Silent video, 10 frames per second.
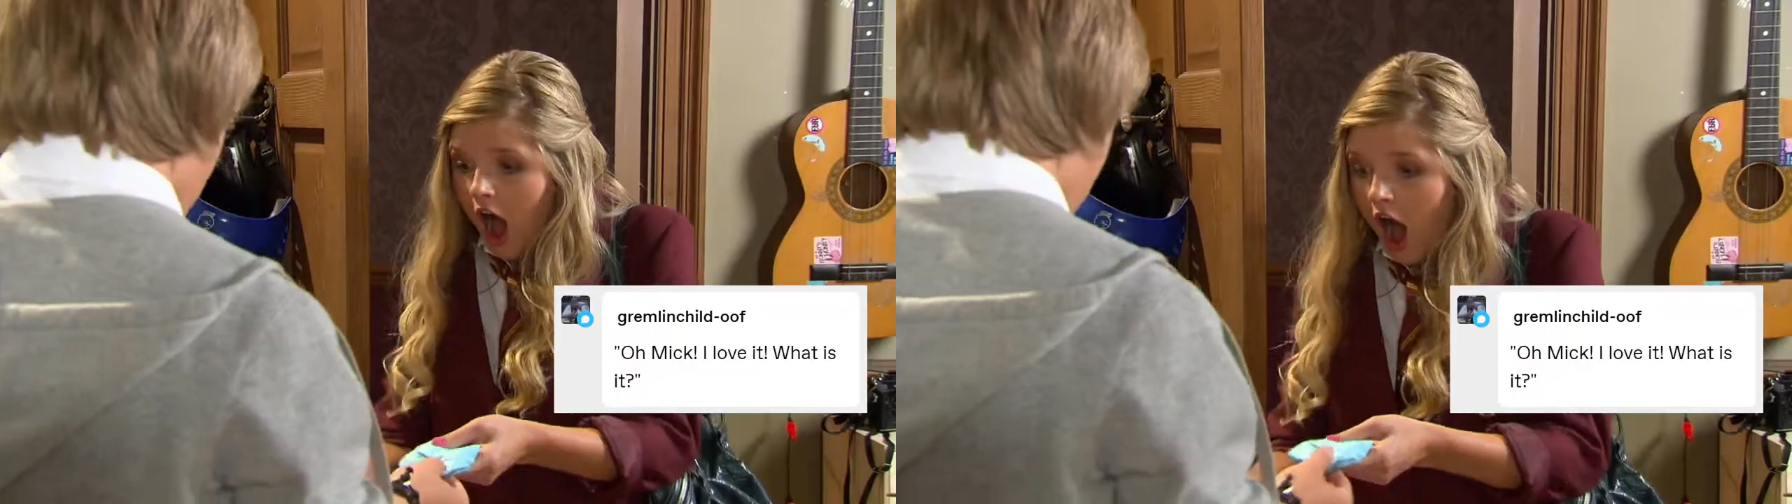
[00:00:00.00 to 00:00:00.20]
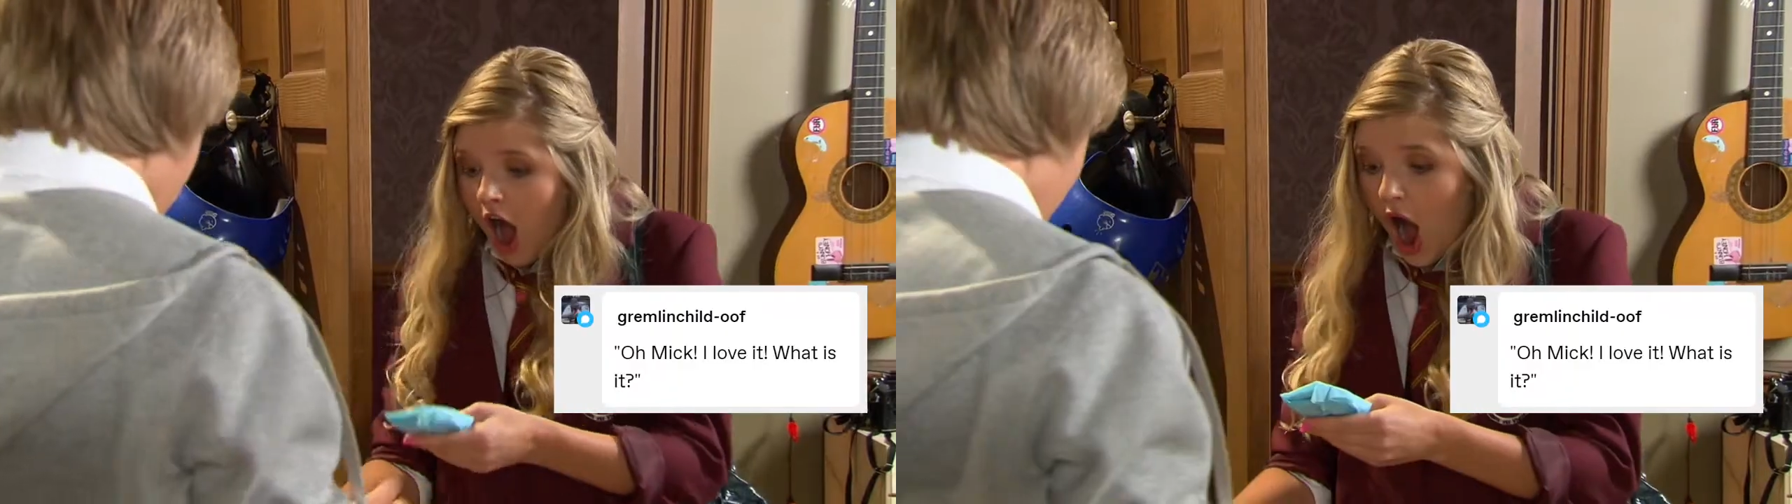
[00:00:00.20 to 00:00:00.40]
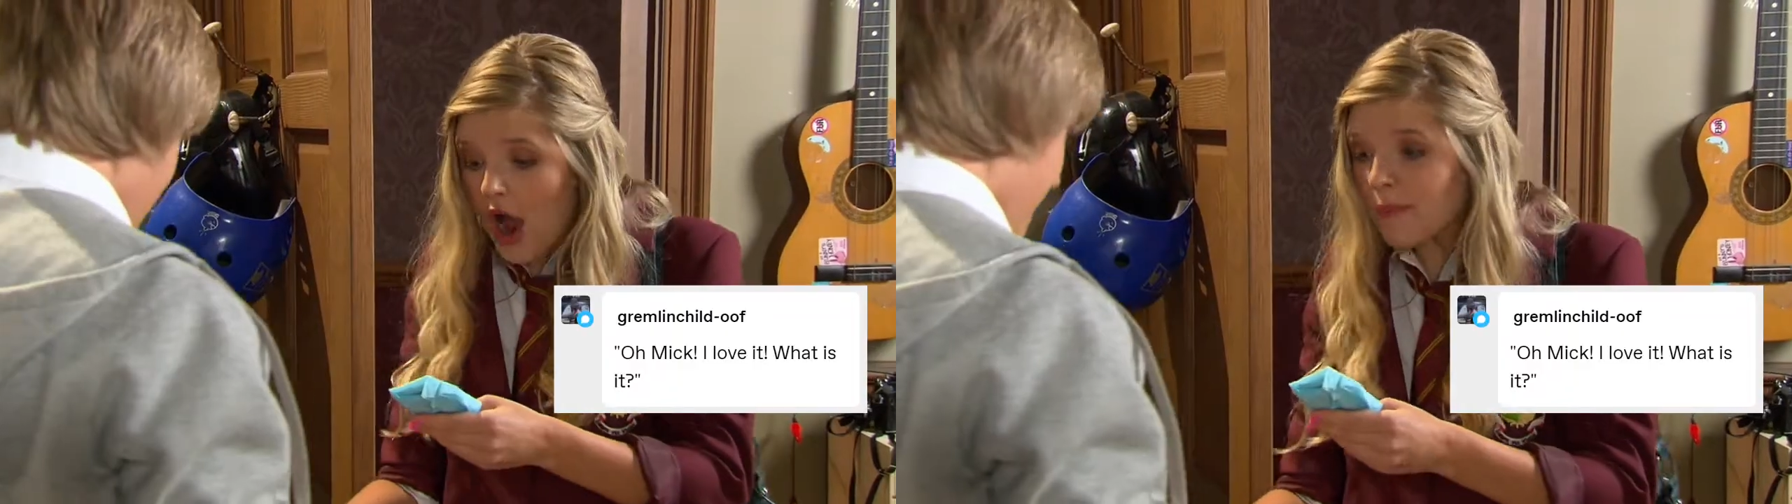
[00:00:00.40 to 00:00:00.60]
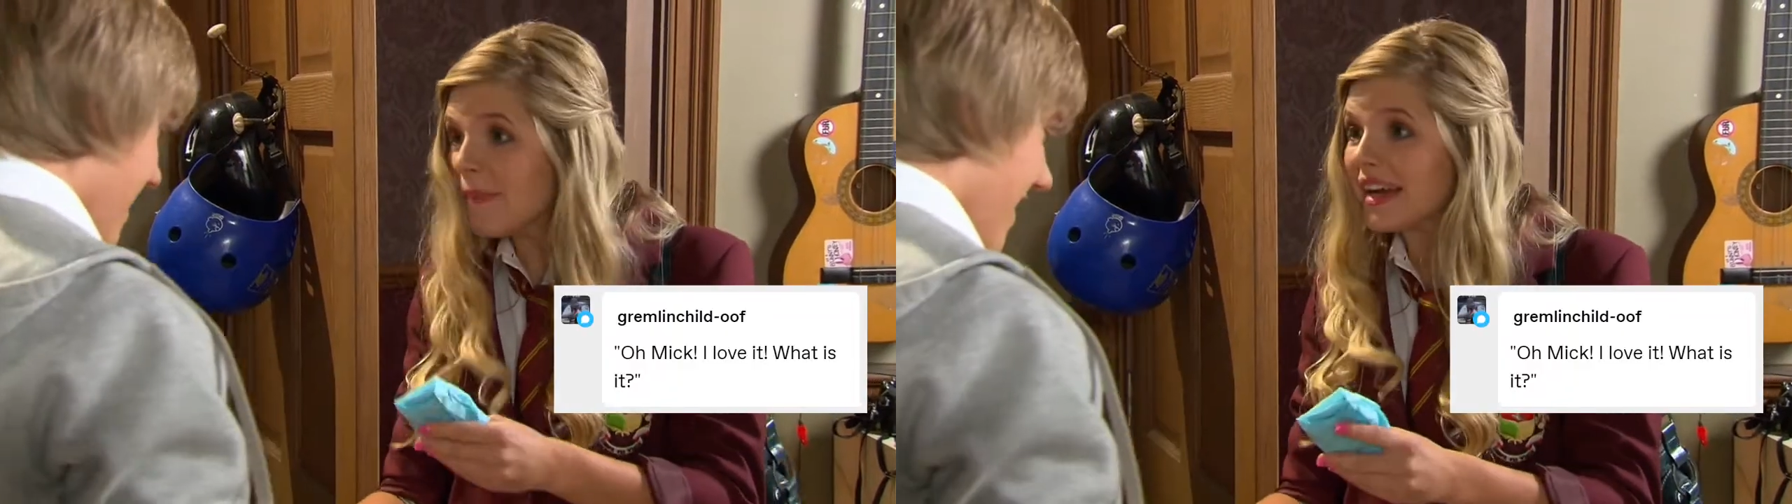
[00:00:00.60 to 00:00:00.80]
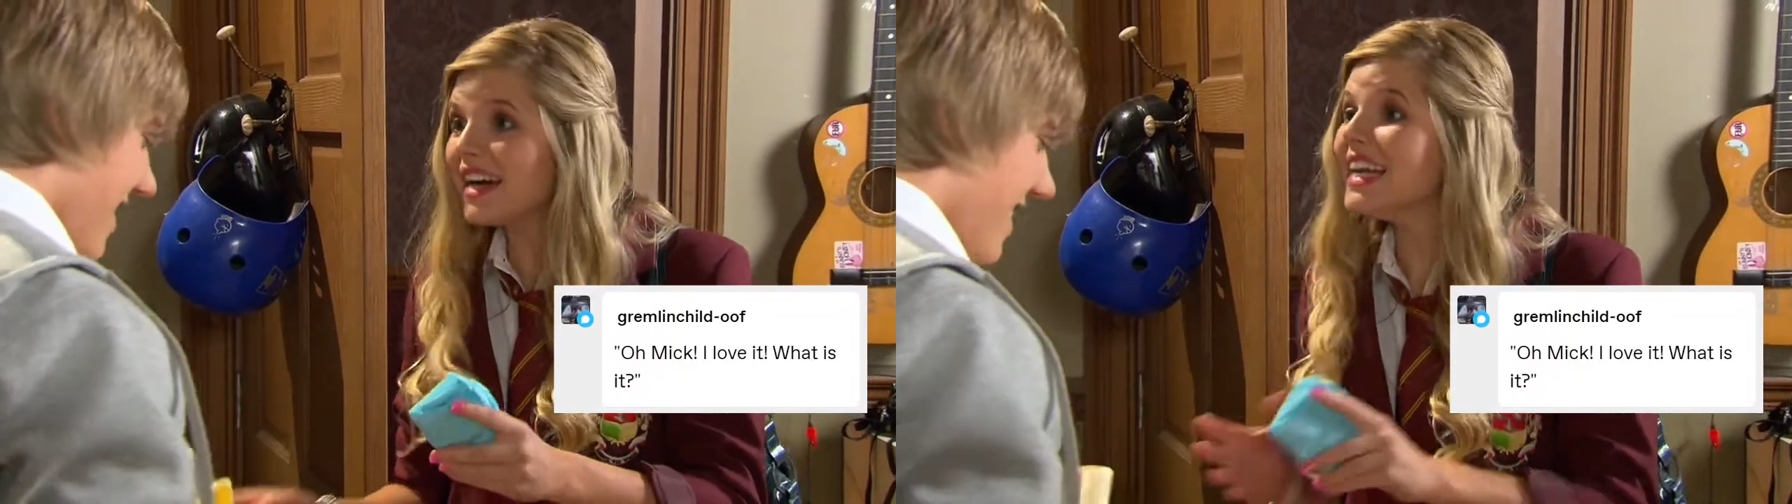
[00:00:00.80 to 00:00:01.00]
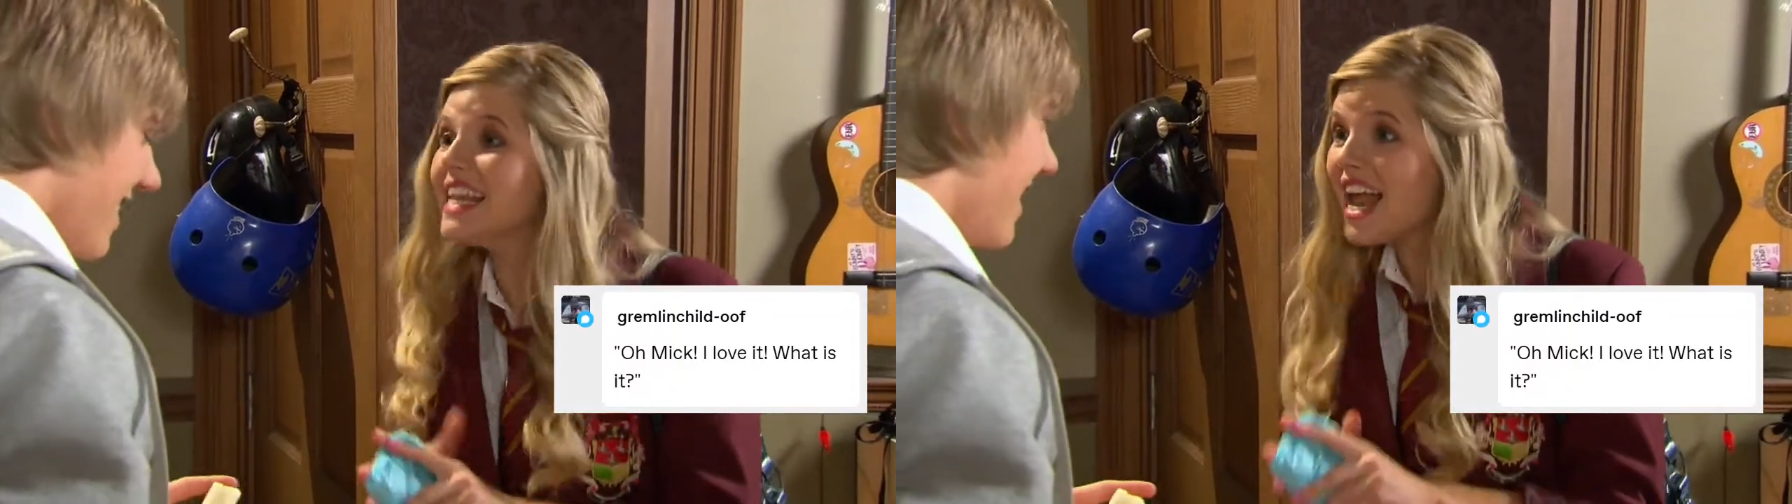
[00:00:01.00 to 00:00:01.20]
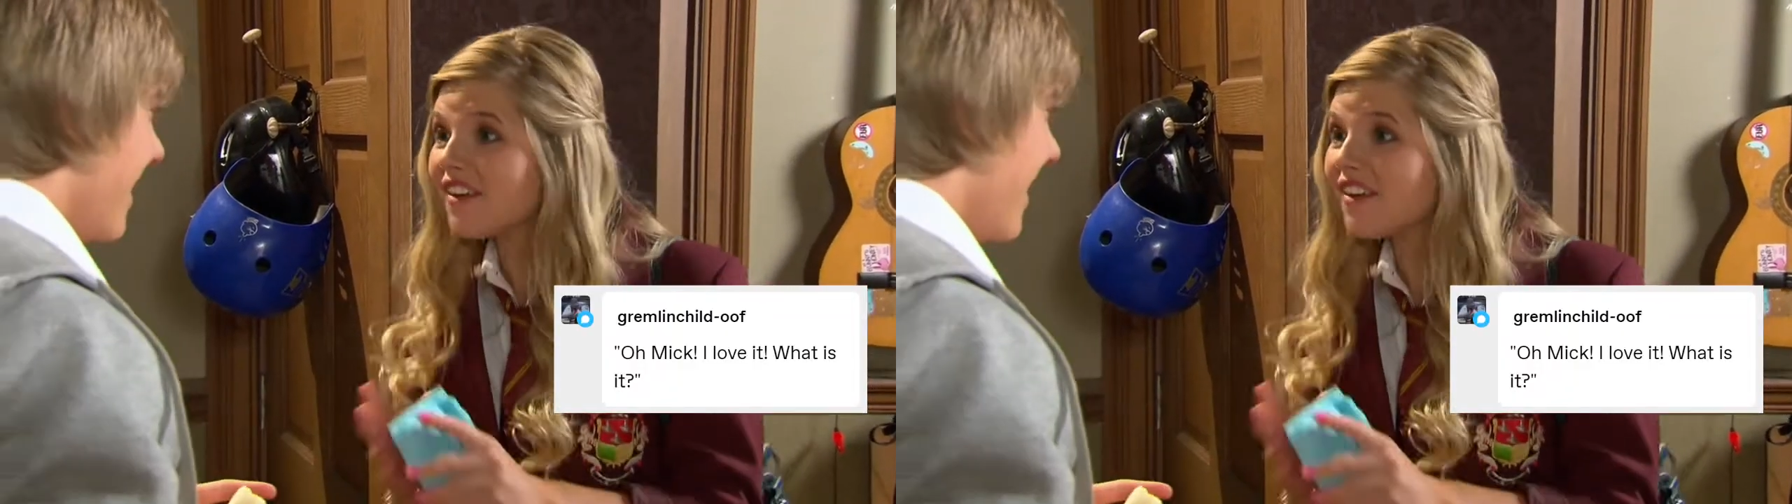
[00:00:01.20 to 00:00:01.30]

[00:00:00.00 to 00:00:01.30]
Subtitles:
Oh, Mick, I love